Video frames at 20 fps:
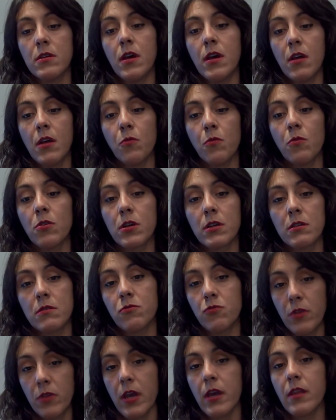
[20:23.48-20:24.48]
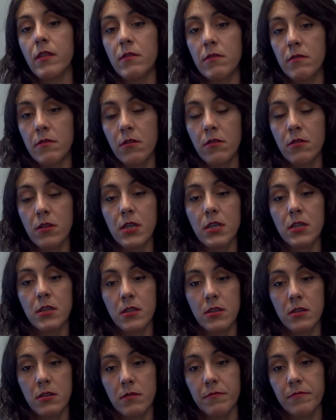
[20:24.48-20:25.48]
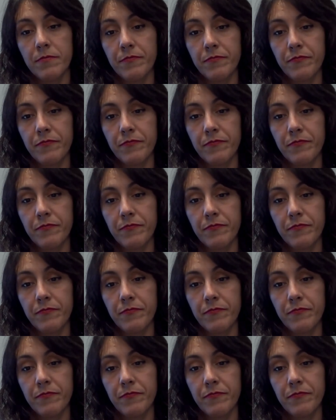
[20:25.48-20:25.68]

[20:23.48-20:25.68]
and work together on this.